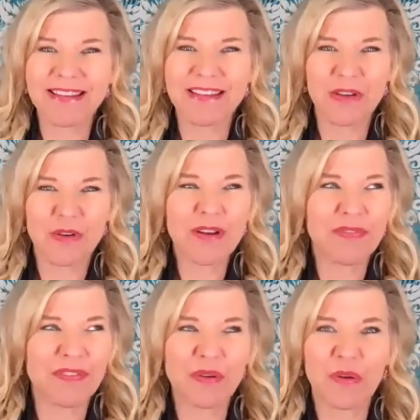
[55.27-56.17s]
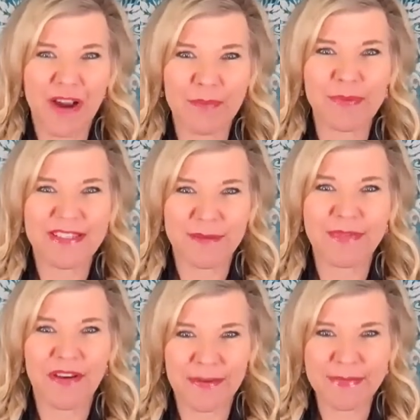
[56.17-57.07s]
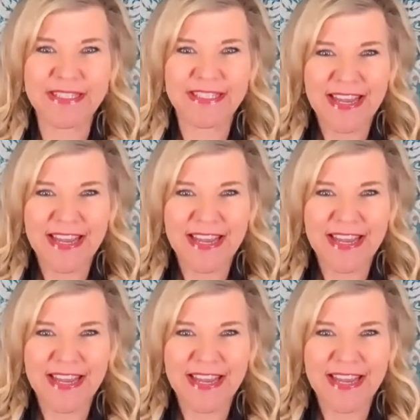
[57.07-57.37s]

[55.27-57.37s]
you're going to feel crappy sometimes,